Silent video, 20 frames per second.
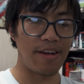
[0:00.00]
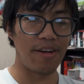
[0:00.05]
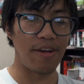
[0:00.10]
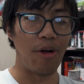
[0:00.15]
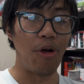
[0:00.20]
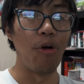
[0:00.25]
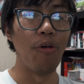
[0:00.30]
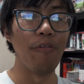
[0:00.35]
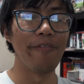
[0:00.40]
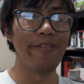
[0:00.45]

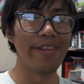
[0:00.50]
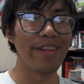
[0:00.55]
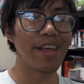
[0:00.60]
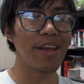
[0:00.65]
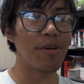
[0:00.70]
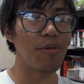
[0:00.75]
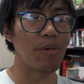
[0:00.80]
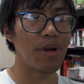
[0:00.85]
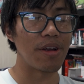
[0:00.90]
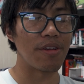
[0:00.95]

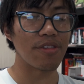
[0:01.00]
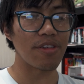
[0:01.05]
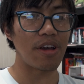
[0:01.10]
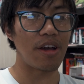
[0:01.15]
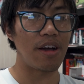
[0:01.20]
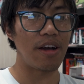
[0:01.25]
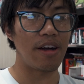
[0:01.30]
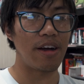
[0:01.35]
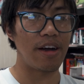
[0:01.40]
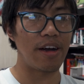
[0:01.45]
hopefully it wears
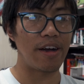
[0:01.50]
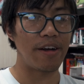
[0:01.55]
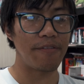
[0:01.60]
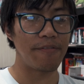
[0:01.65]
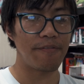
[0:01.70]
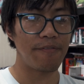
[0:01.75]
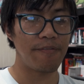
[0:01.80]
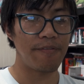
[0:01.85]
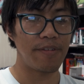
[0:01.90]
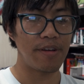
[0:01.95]

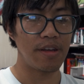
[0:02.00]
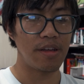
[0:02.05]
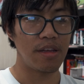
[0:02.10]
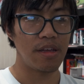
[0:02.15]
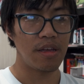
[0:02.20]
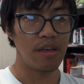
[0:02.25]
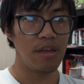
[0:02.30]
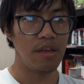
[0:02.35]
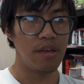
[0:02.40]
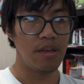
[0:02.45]
off
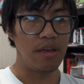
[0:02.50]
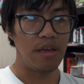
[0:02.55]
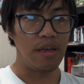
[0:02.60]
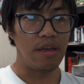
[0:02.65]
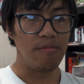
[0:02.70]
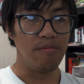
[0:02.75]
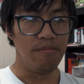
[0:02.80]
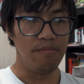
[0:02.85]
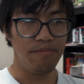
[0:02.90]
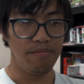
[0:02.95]

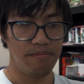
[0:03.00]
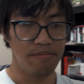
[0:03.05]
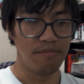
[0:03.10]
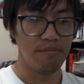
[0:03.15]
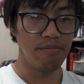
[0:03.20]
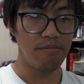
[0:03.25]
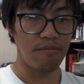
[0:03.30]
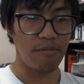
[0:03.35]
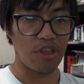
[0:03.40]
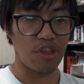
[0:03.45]

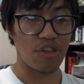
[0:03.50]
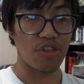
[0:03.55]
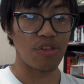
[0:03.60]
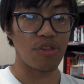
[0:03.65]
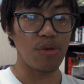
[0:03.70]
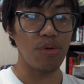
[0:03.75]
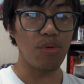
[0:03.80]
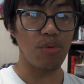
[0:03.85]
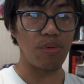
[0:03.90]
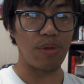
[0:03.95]

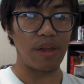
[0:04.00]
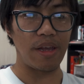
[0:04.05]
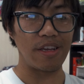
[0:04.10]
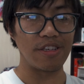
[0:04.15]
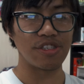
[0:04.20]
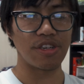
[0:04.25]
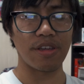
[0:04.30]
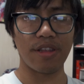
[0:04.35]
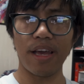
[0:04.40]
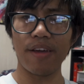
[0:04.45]

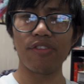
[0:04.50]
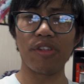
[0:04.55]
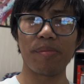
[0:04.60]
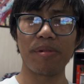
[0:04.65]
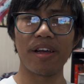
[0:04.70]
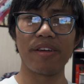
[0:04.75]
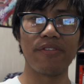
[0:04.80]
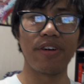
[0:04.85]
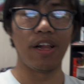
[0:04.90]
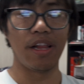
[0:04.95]
soon-ish, because I have to
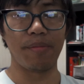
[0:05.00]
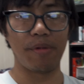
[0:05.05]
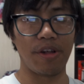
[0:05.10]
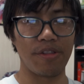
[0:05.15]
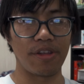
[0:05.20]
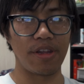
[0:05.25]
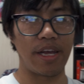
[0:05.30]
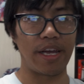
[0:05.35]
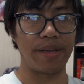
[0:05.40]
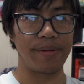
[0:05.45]
play
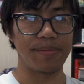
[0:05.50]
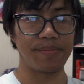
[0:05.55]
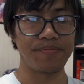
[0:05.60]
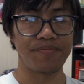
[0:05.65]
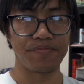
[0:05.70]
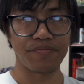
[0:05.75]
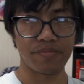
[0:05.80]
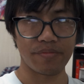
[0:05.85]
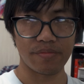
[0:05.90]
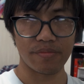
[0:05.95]
volleyball today.
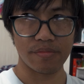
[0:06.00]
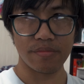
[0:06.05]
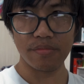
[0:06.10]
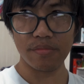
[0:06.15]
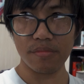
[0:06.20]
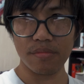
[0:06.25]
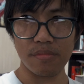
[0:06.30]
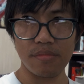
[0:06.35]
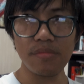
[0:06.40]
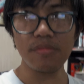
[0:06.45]

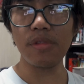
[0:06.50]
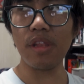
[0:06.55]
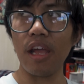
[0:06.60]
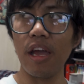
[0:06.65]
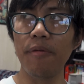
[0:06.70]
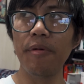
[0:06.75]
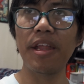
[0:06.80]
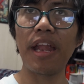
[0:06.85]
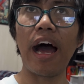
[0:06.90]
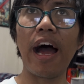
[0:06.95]

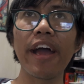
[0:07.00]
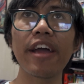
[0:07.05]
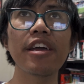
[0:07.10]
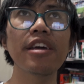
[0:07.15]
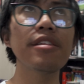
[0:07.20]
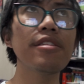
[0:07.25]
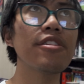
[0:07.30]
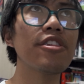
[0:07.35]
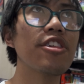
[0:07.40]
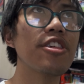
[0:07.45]
I mean, I
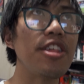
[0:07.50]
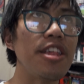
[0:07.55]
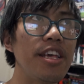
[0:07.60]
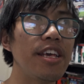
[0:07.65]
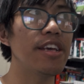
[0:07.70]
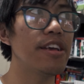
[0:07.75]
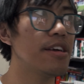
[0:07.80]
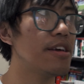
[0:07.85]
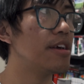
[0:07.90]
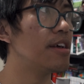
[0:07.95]
can
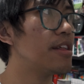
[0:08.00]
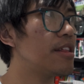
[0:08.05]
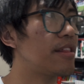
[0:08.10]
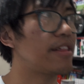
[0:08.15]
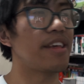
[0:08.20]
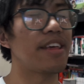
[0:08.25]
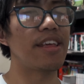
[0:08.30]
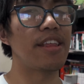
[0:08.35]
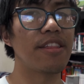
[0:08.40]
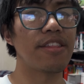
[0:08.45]
see
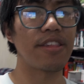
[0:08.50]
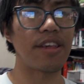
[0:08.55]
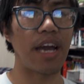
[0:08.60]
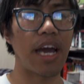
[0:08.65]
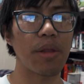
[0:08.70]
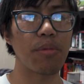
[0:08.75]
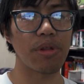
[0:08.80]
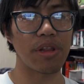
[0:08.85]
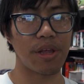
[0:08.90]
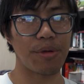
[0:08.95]
like
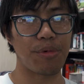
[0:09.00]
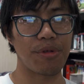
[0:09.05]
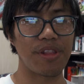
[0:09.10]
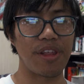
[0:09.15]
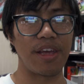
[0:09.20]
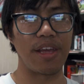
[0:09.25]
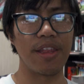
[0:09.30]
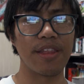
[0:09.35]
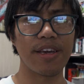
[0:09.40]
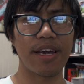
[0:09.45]
inside, but like with
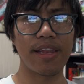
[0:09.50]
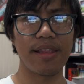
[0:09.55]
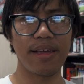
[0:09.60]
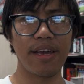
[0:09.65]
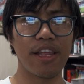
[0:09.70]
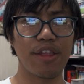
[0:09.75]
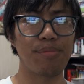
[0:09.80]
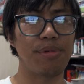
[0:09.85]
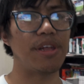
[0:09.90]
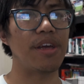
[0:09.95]
the inside
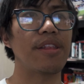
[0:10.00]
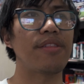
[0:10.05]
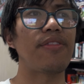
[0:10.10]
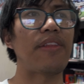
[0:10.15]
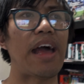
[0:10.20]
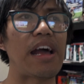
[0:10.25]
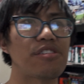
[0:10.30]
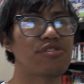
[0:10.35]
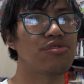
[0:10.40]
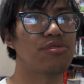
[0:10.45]
lights, but like
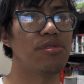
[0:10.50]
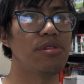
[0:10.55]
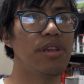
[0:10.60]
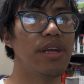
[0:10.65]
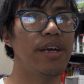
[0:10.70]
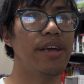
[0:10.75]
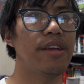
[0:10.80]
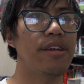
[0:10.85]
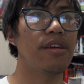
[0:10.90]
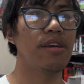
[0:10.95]
natural
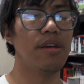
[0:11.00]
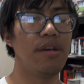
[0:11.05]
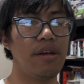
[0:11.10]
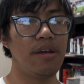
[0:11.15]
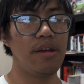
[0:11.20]
light